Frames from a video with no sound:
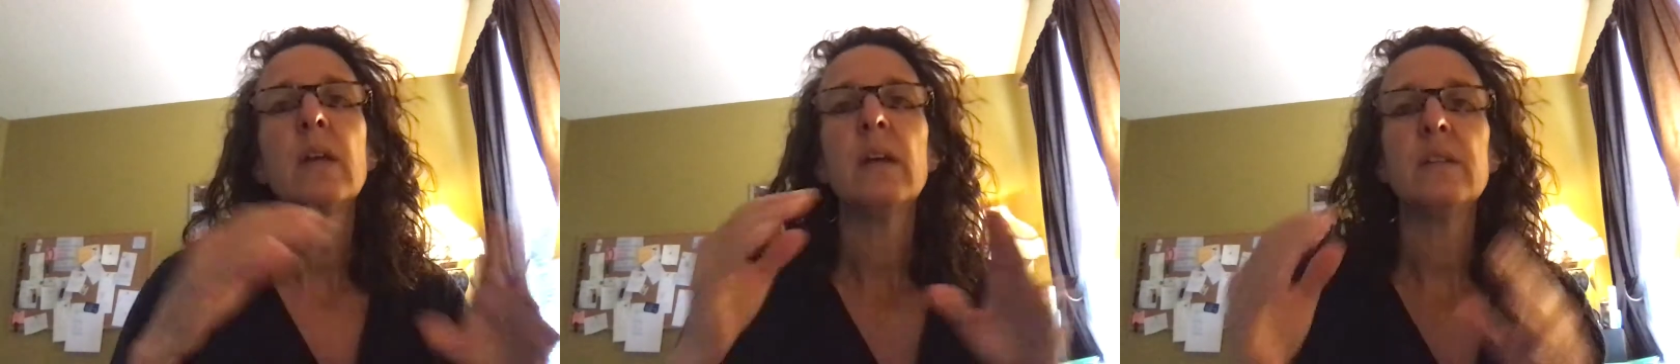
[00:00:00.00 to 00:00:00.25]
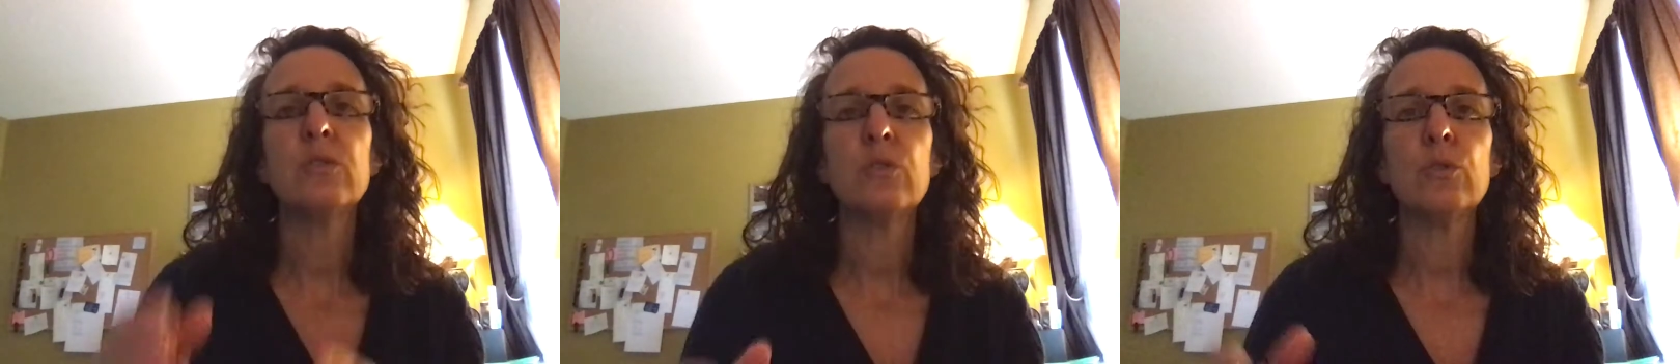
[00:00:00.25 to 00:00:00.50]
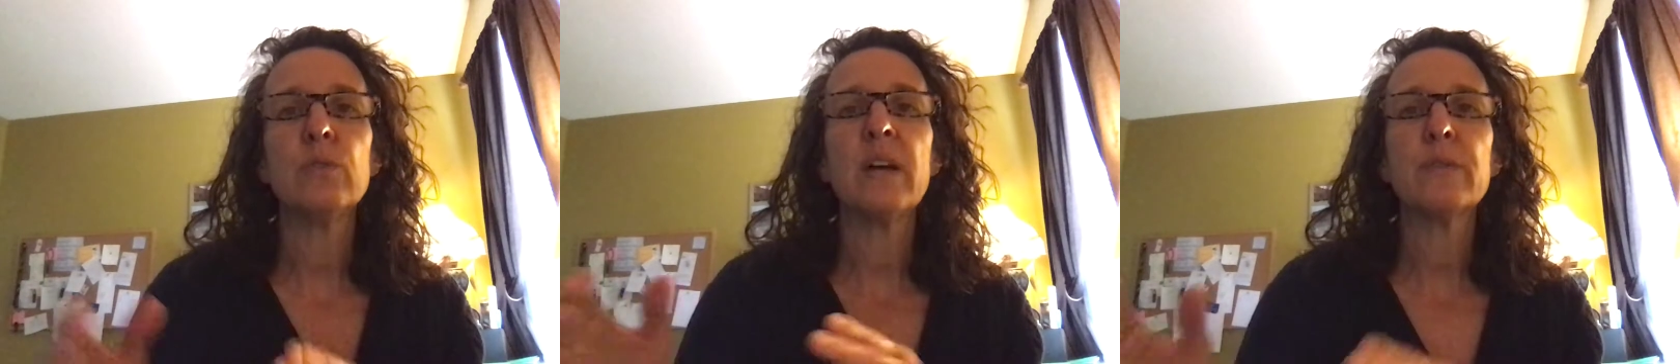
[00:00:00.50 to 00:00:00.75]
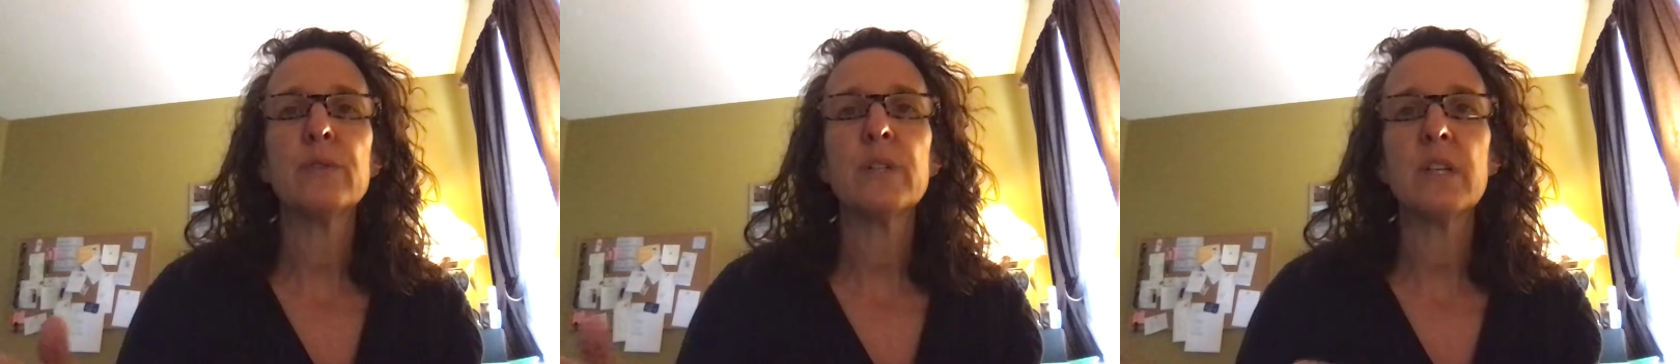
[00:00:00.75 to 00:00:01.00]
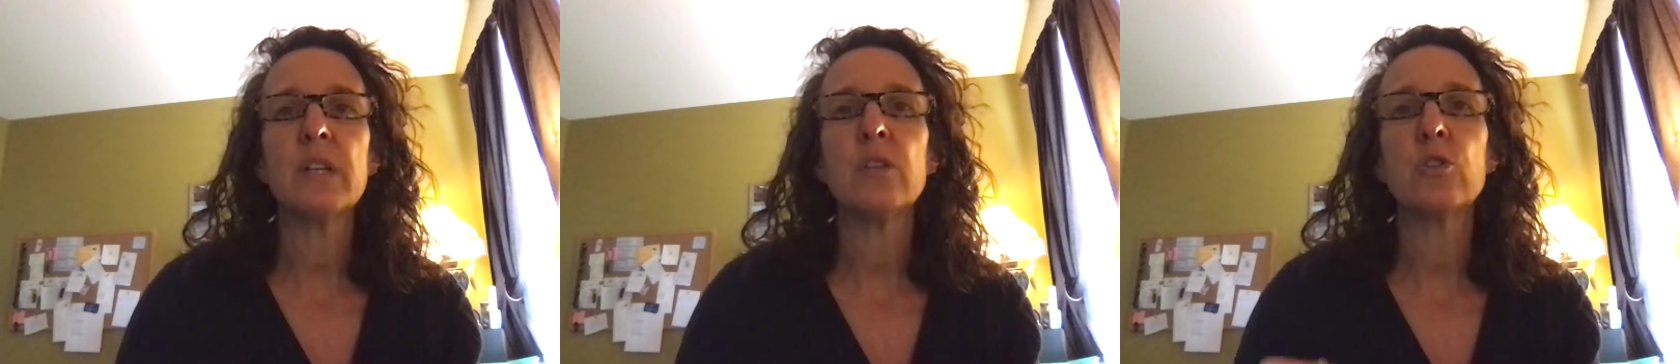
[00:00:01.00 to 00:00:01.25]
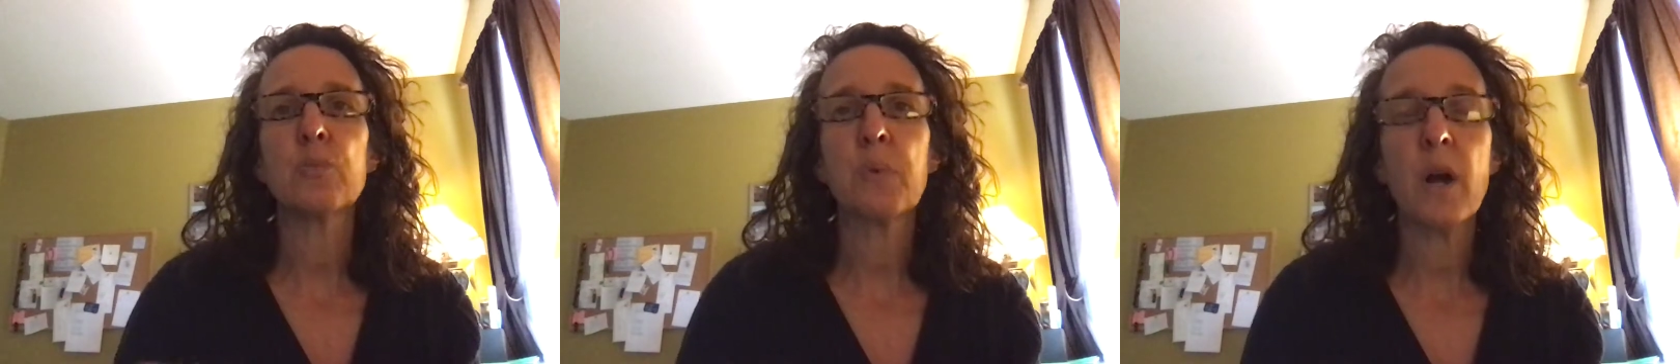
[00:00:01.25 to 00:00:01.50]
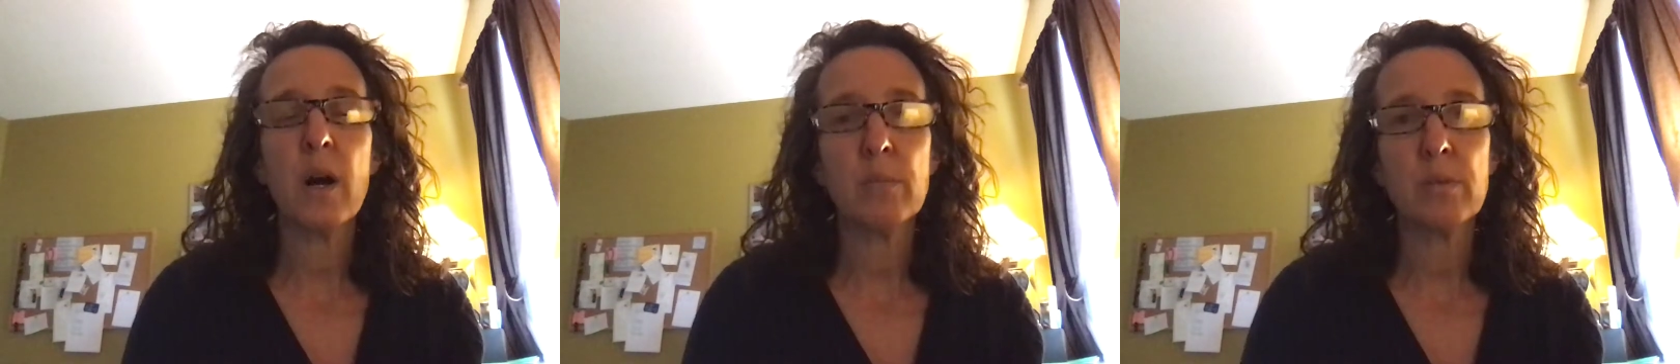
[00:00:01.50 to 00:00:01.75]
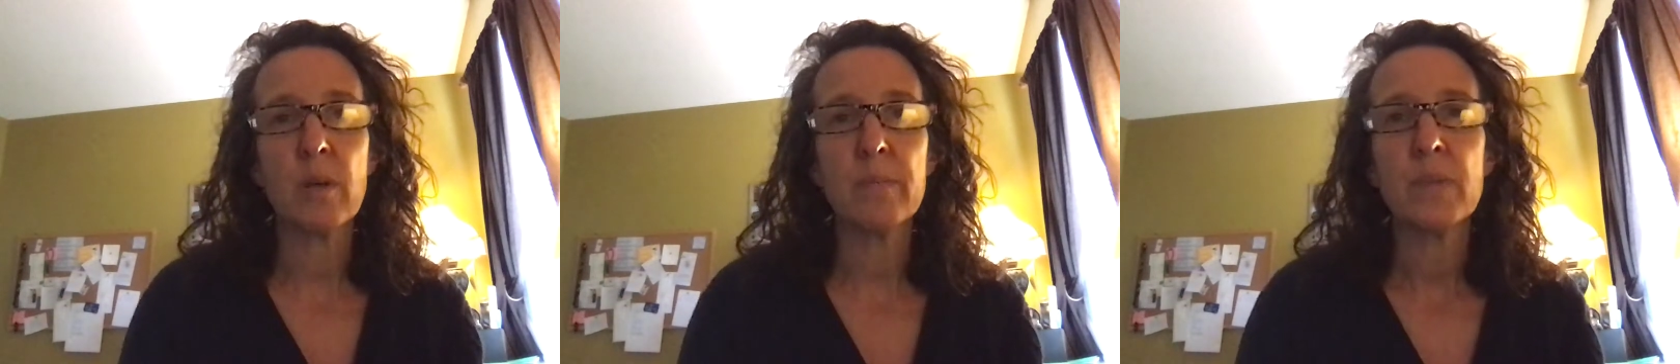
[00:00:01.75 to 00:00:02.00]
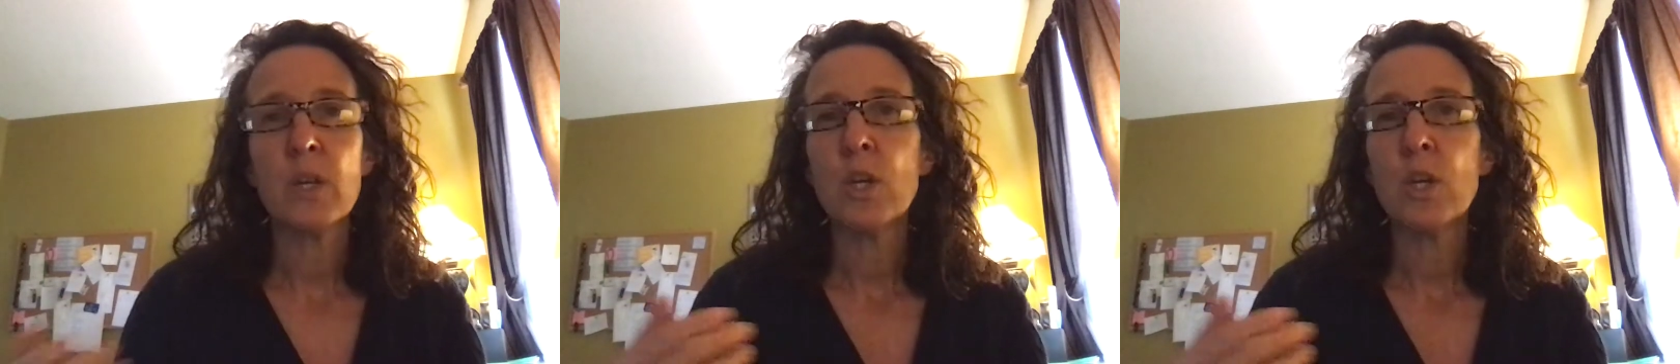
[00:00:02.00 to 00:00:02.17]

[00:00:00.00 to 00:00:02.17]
And do that for each problem.